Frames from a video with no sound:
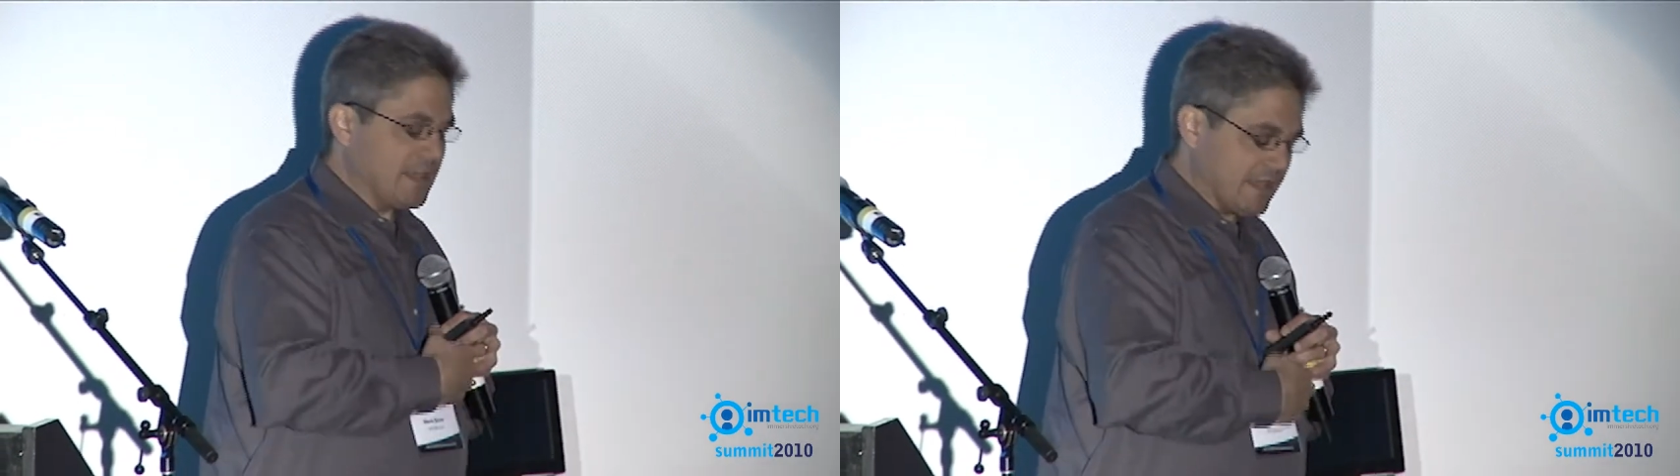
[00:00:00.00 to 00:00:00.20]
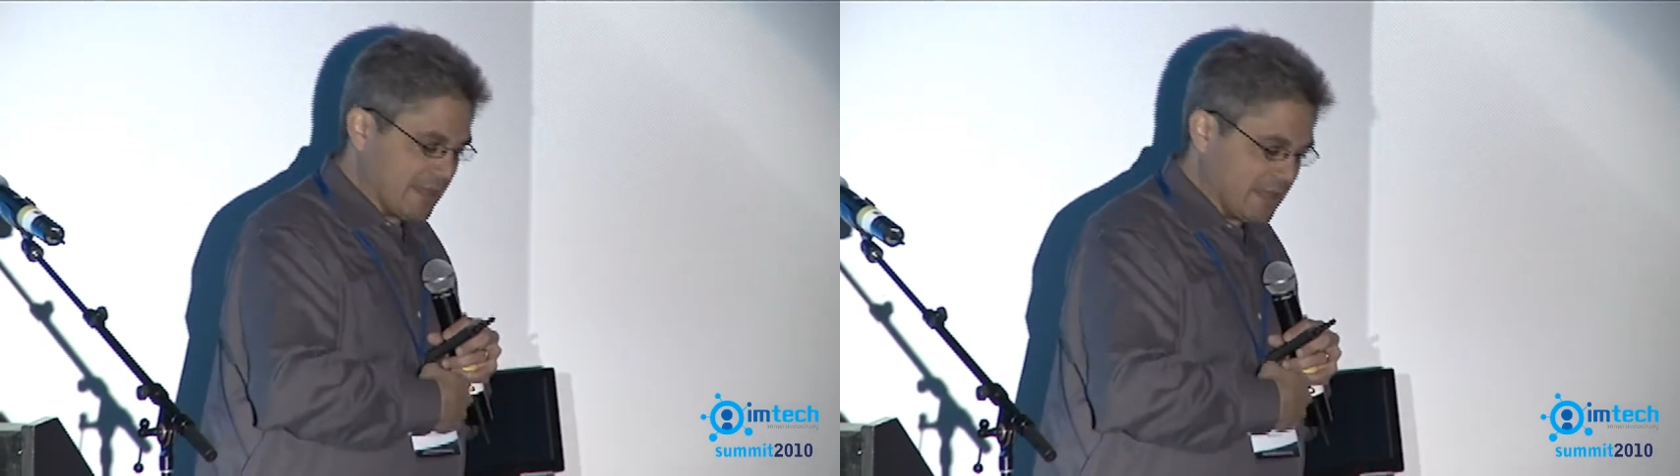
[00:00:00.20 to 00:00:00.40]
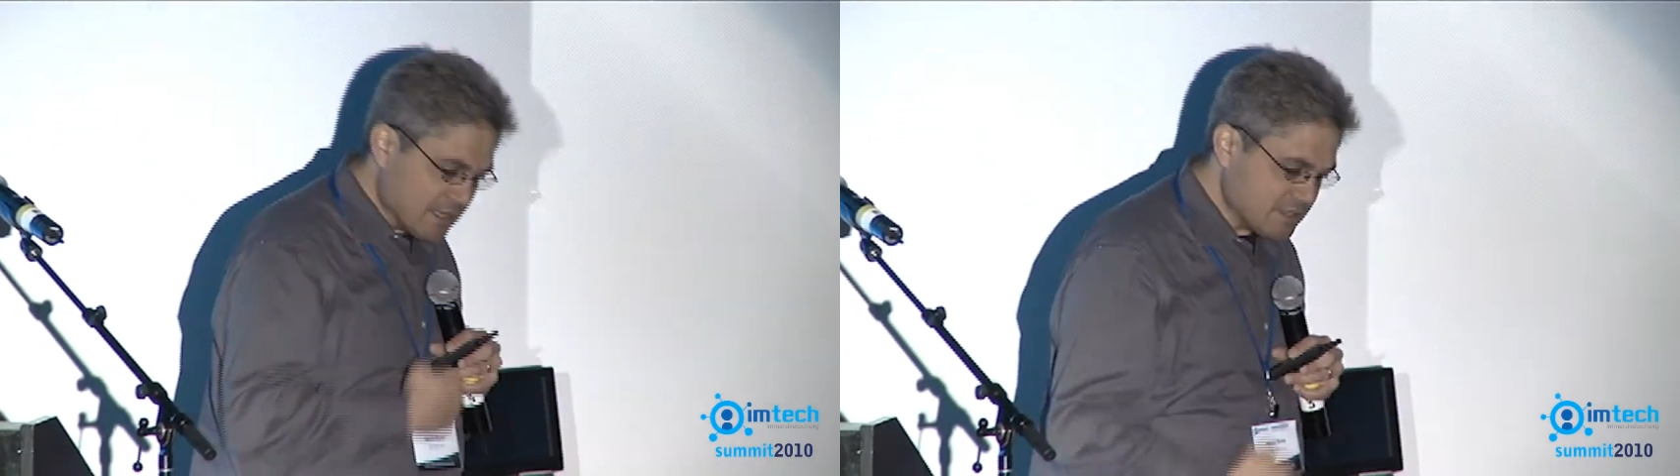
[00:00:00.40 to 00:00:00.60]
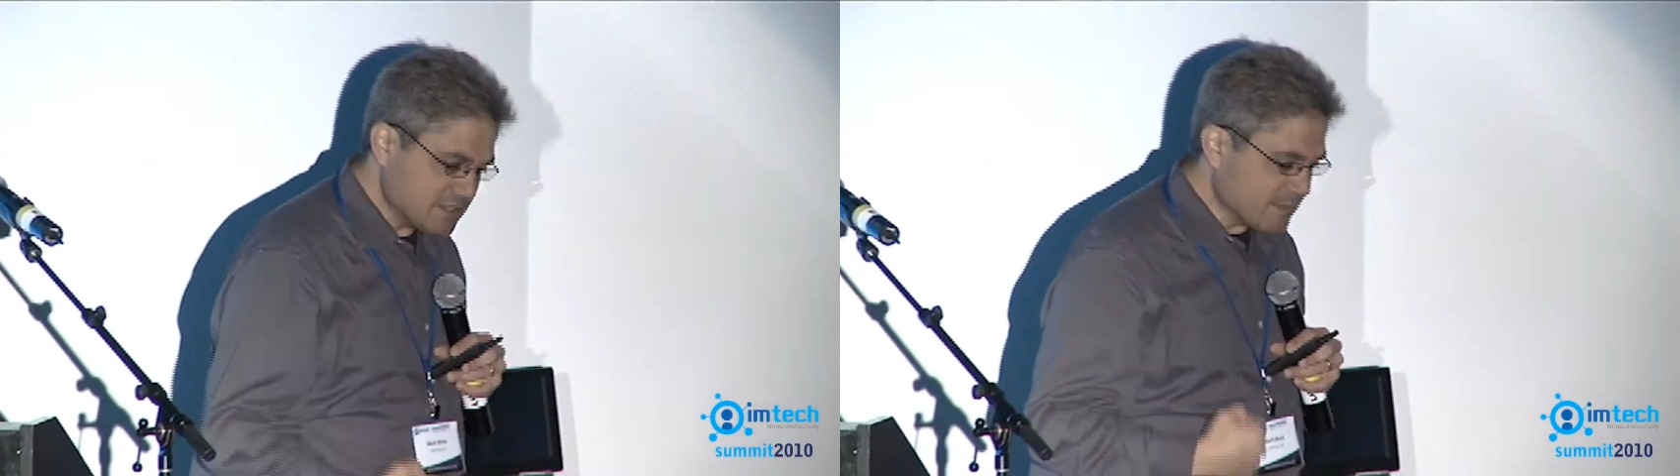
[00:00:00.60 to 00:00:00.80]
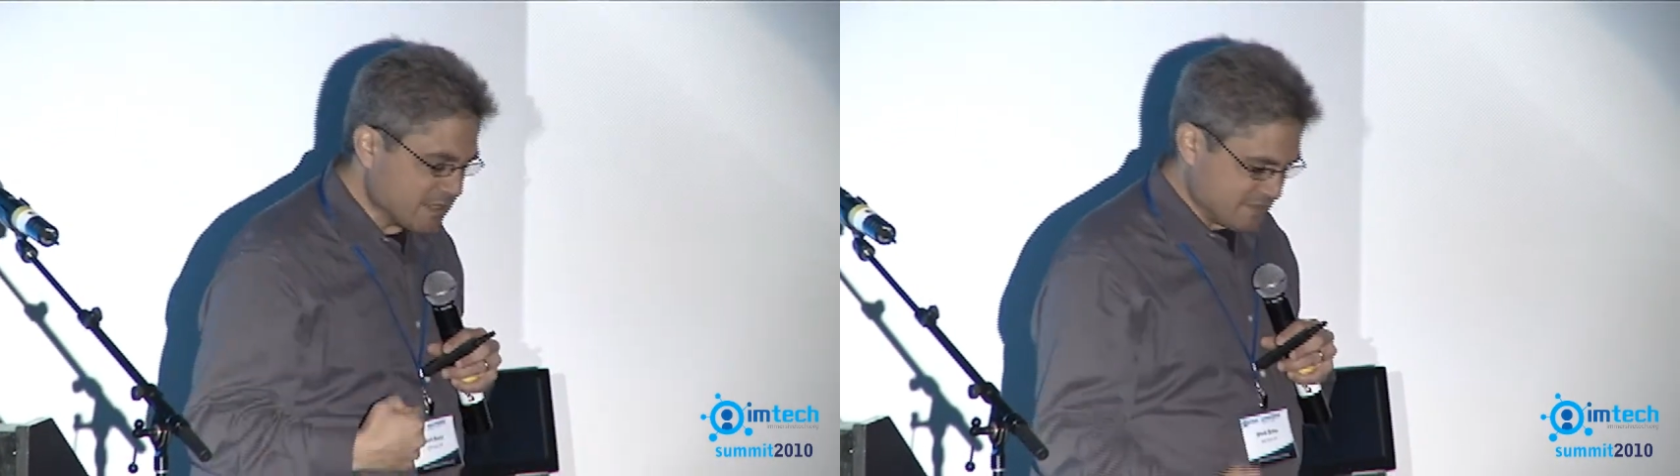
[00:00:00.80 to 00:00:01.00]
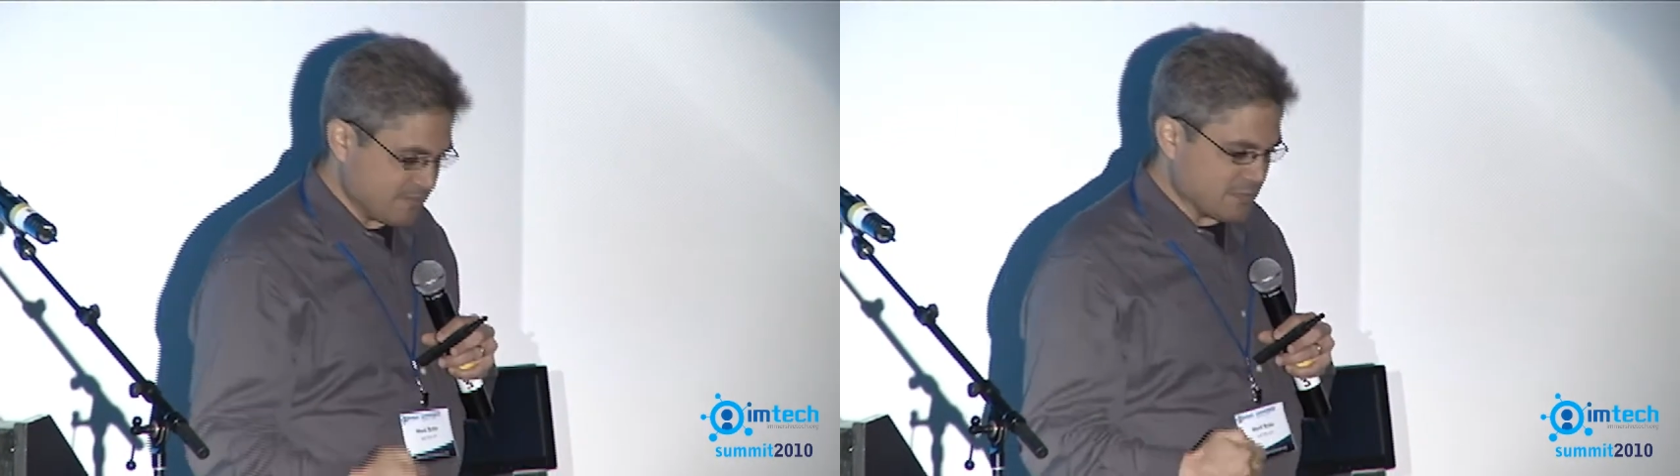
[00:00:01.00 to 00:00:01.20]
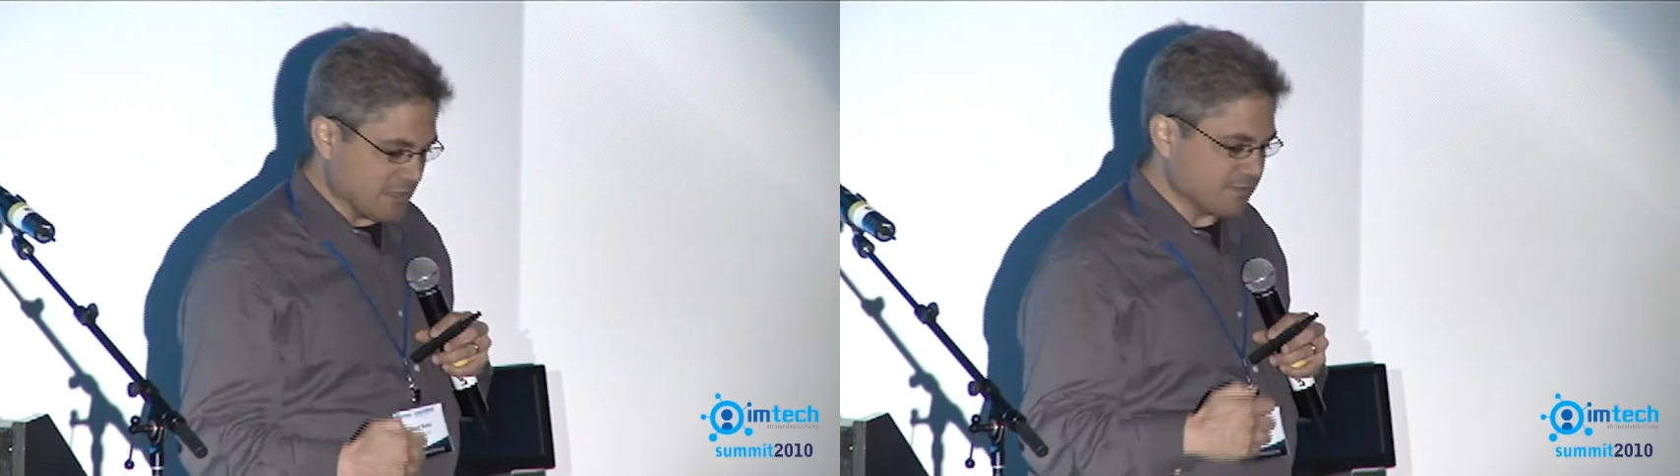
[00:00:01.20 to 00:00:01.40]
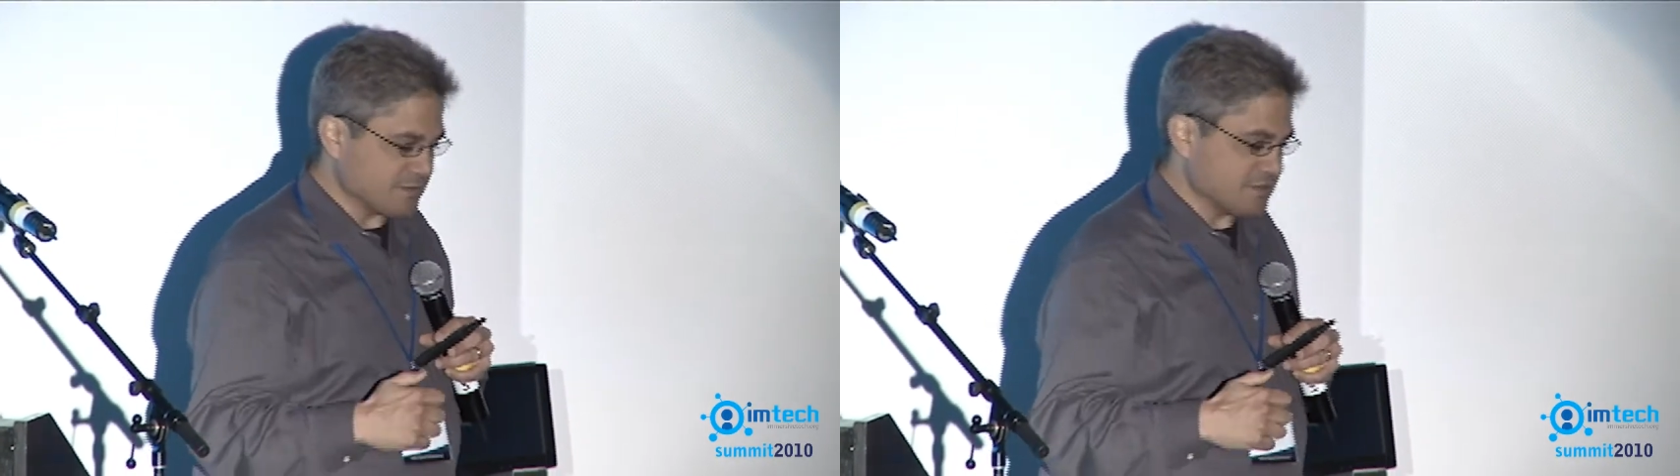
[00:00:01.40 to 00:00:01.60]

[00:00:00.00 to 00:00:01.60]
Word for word: and I undid my seatbelt